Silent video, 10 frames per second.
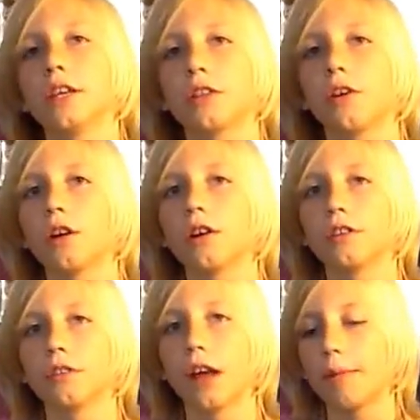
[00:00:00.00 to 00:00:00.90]
hard.
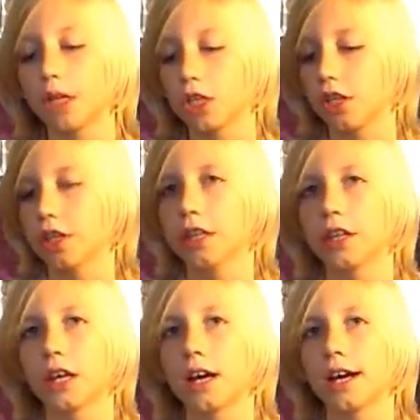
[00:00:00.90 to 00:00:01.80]
There's not much on this
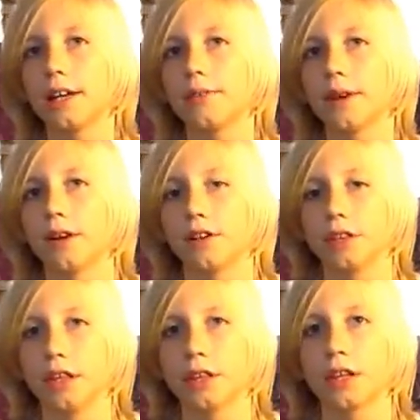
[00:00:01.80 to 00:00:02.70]
side, where on
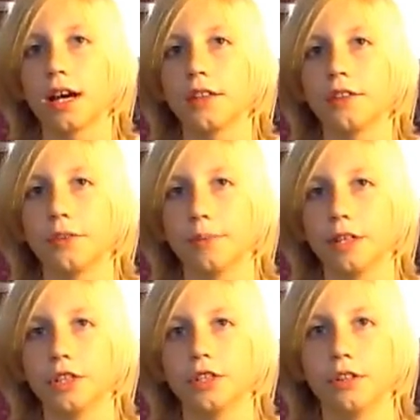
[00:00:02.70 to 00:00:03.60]
this side there's
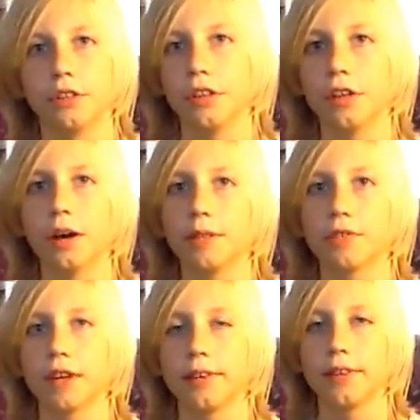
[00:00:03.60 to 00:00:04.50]
a
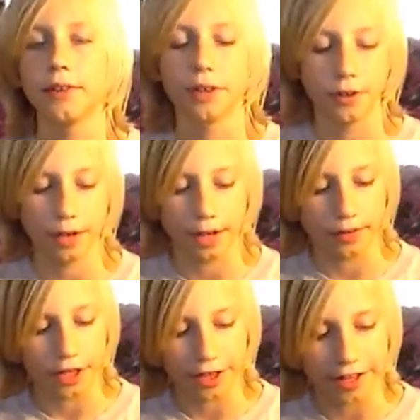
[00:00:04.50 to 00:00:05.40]
Zombiestrike logo and
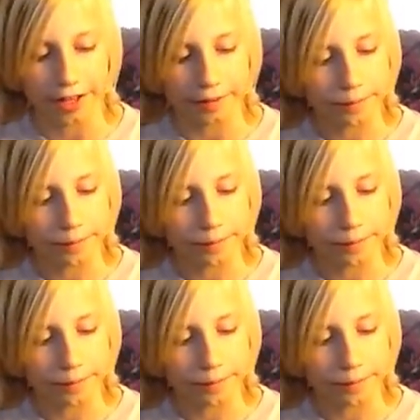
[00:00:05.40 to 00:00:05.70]
everything.